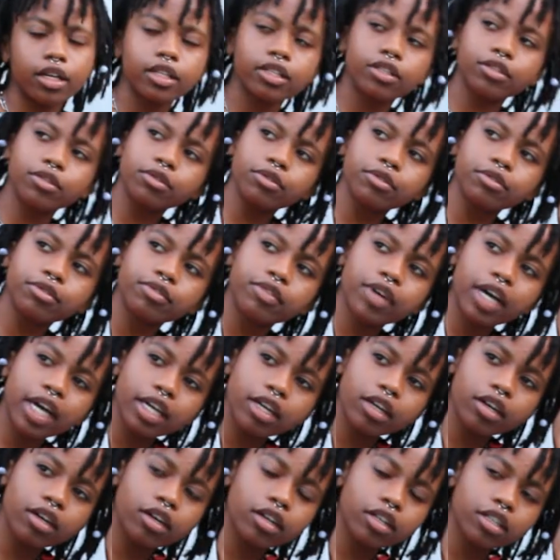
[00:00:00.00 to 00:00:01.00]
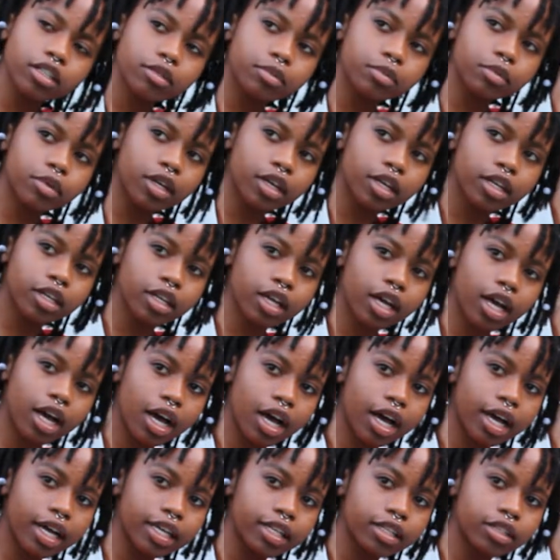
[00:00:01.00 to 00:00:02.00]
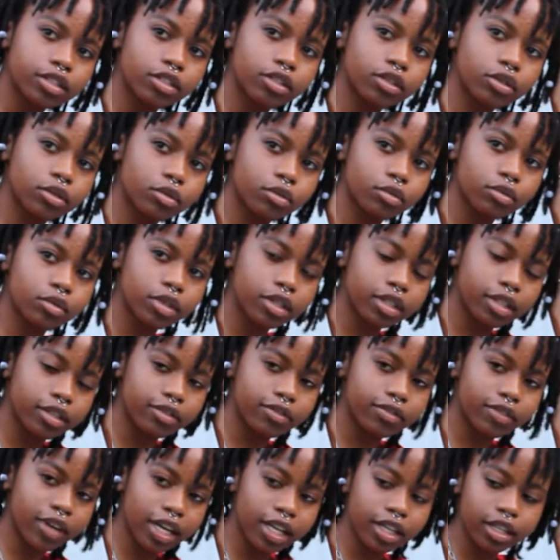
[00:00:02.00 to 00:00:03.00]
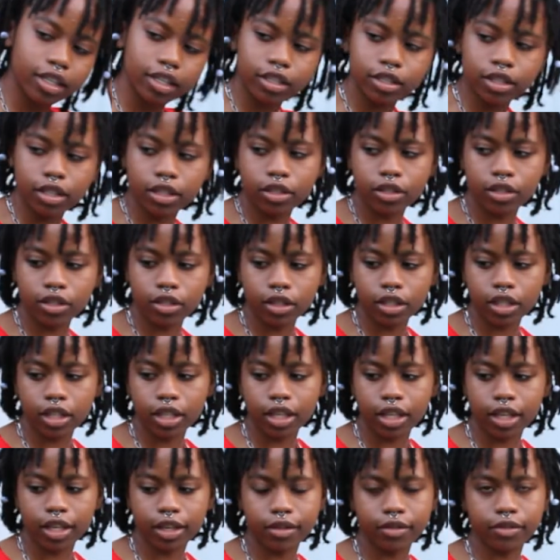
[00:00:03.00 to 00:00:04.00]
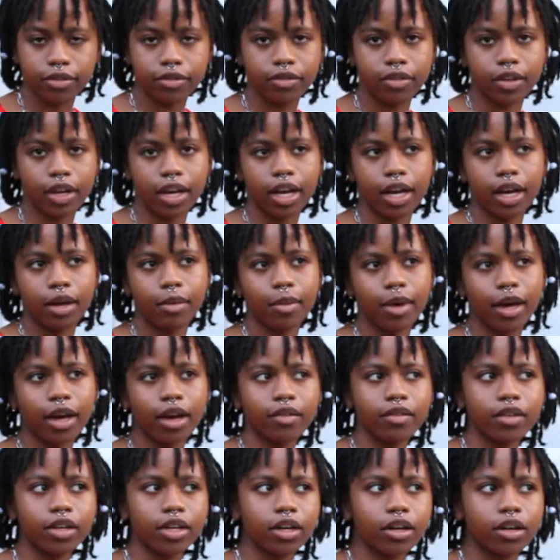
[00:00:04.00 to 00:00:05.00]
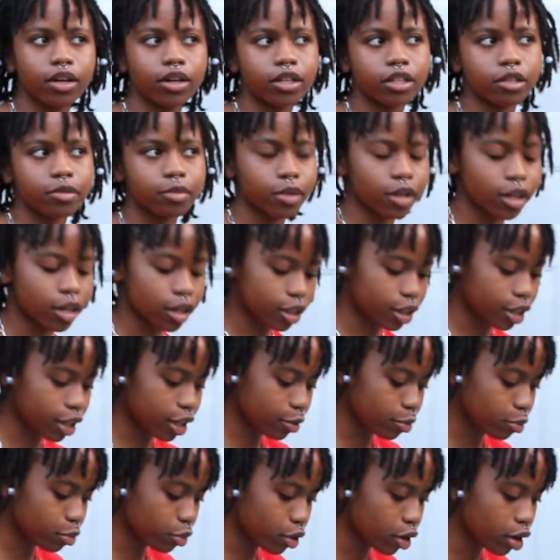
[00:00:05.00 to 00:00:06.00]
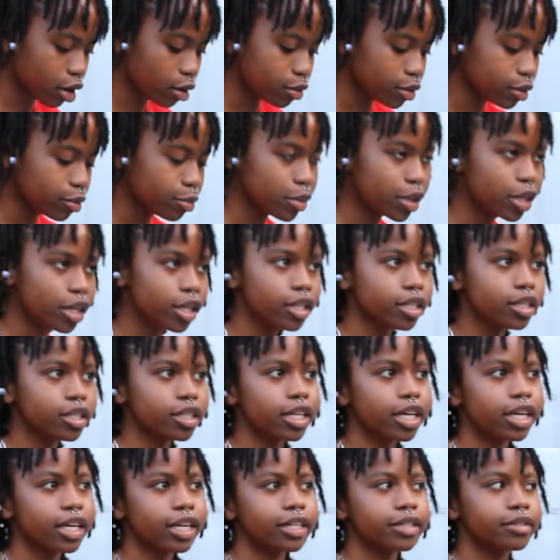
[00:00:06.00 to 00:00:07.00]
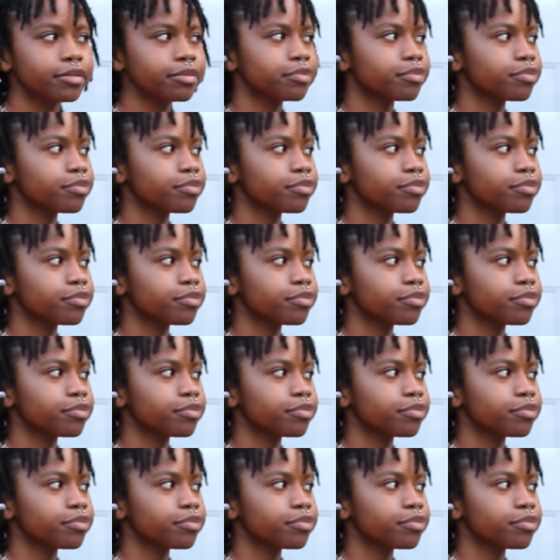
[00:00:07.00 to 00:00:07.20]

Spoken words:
To fight artist block, I don't really fight it essentially. If I'm having an artist block, that probably means that